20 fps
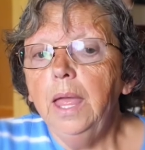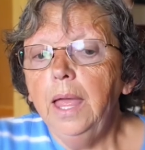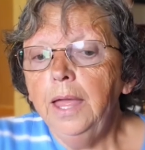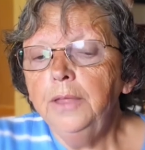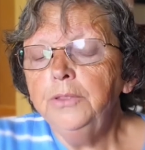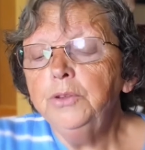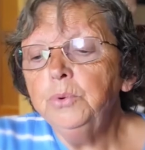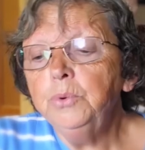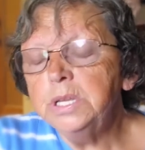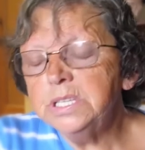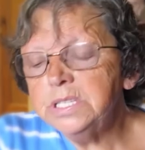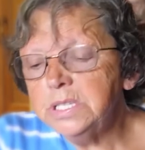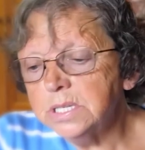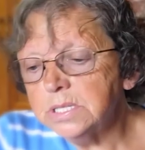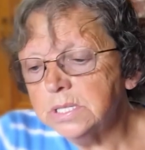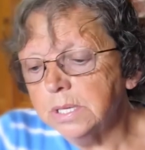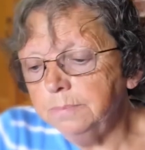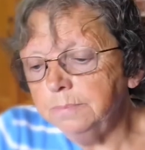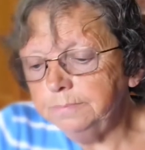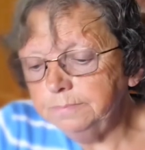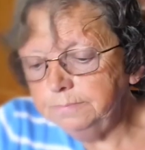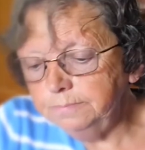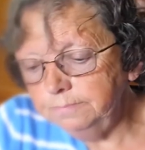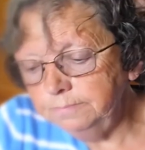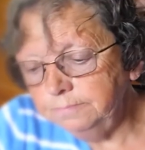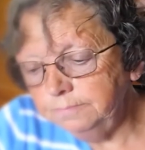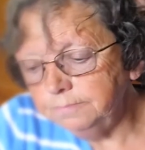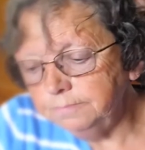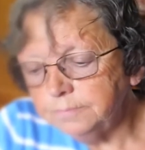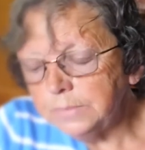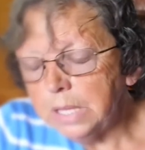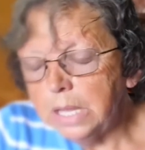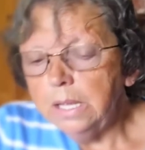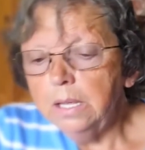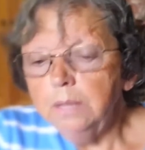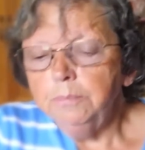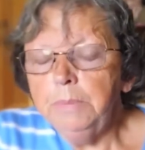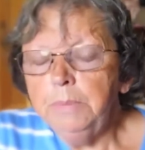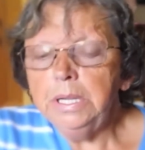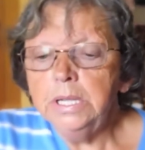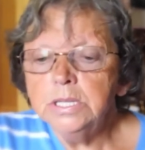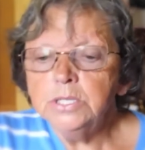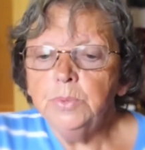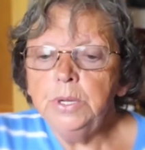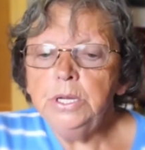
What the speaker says: And the root system, because